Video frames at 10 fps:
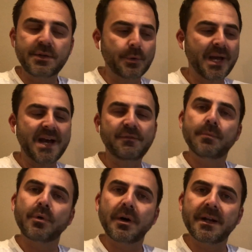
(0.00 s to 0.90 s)
You have your
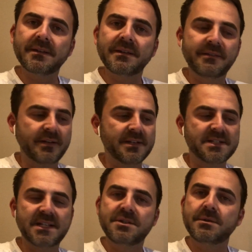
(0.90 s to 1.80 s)
product. They're going to
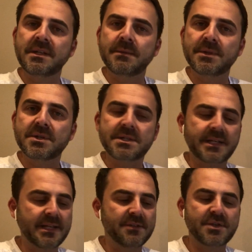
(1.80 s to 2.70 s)
send you the images.
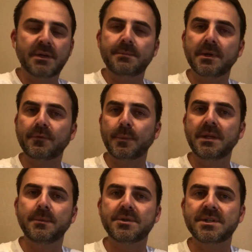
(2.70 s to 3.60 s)
Again, cherry pick from
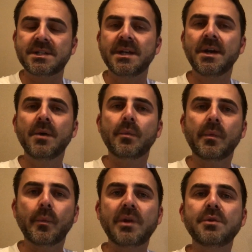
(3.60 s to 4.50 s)
the images
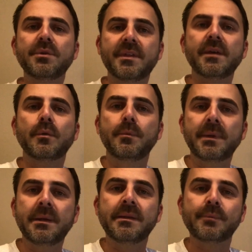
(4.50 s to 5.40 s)
what you think will
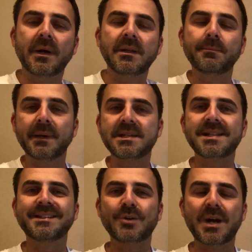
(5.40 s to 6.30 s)
be probably the
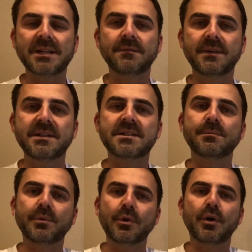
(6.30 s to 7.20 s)
best attractive things to
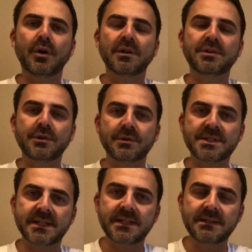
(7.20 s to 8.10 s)
put onto your
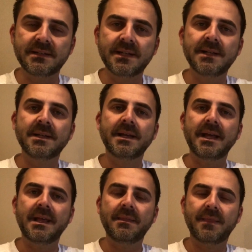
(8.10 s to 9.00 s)
site,
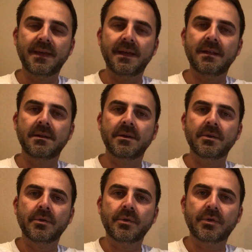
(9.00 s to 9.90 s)
and then
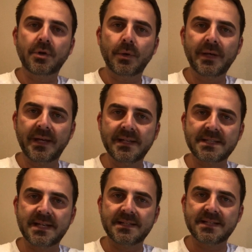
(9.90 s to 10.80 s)
go ahead and
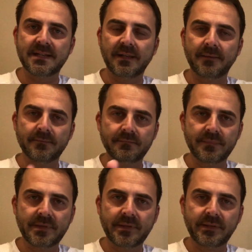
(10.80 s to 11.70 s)
start selling.
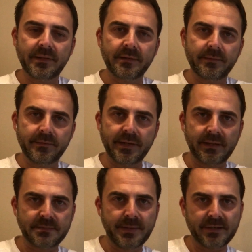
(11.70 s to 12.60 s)
Now
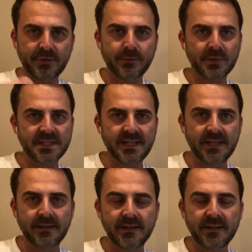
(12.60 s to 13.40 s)
let's backtrack once again.